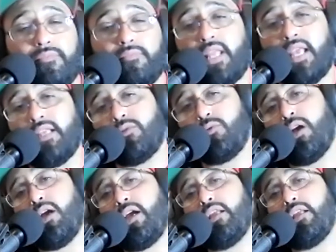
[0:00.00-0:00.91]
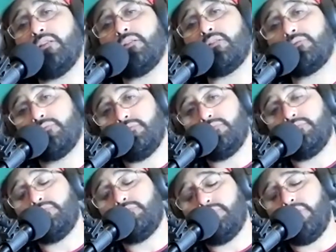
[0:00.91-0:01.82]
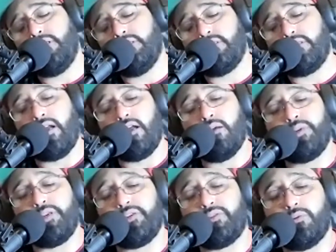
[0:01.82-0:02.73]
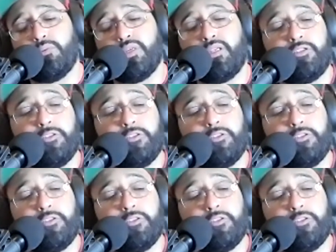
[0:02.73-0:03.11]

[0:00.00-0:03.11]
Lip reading: That's why I look into comedy so much.